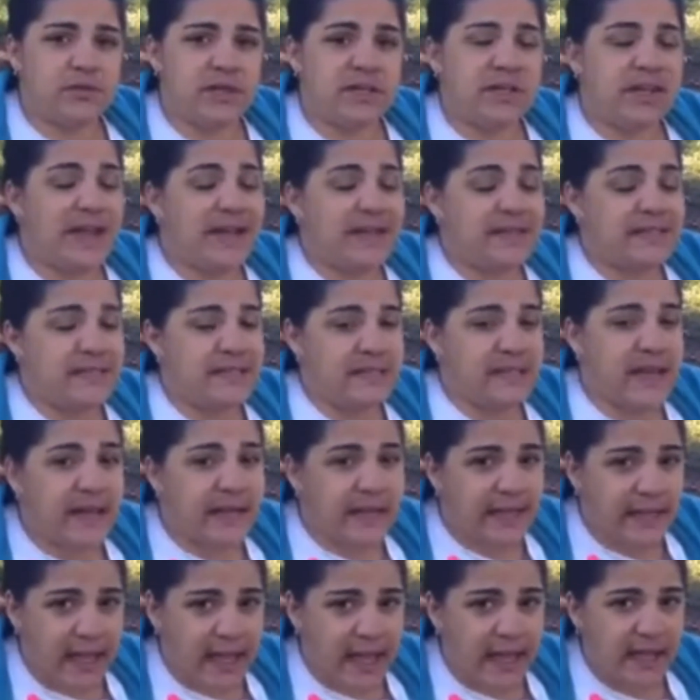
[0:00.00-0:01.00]
in
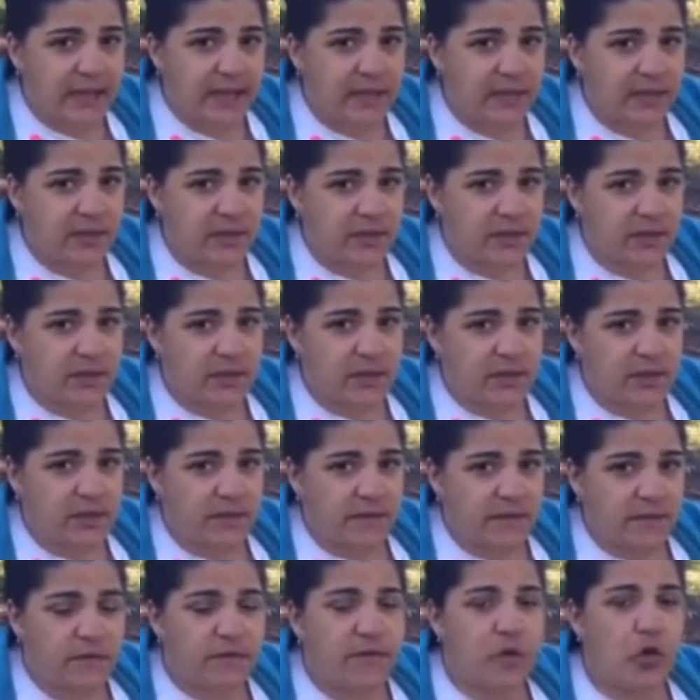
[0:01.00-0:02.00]
1998
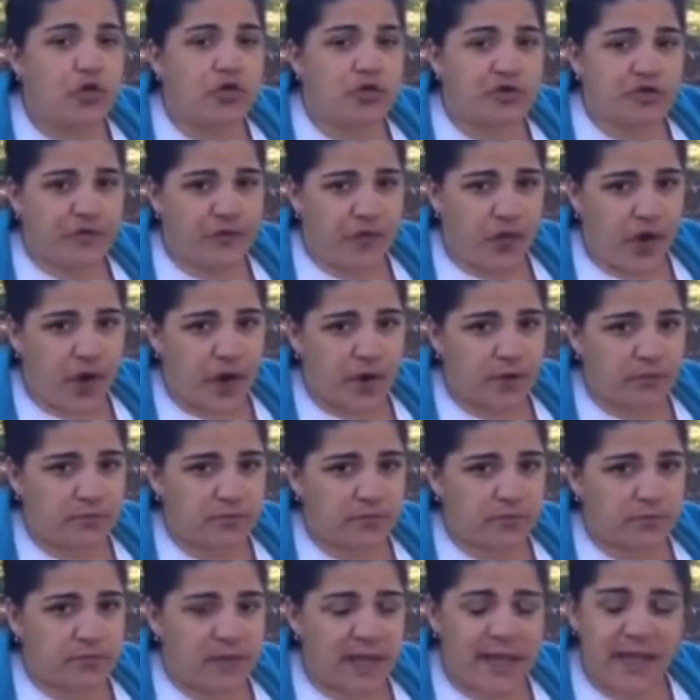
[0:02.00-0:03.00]
for voter fraud
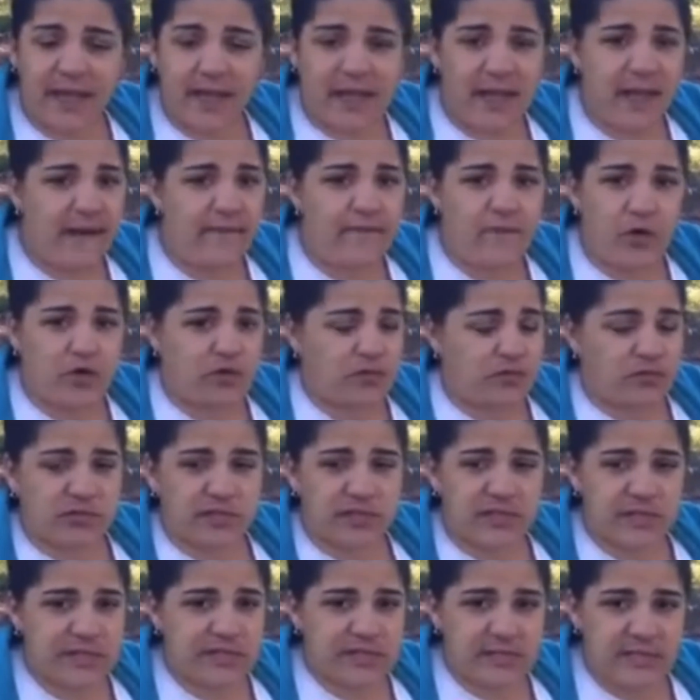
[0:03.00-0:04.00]
and cannot vote
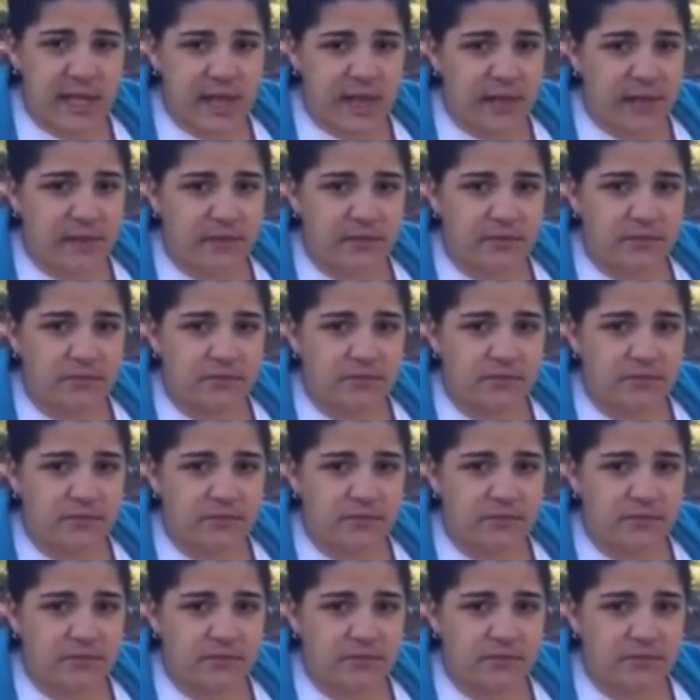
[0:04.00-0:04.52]
to this day.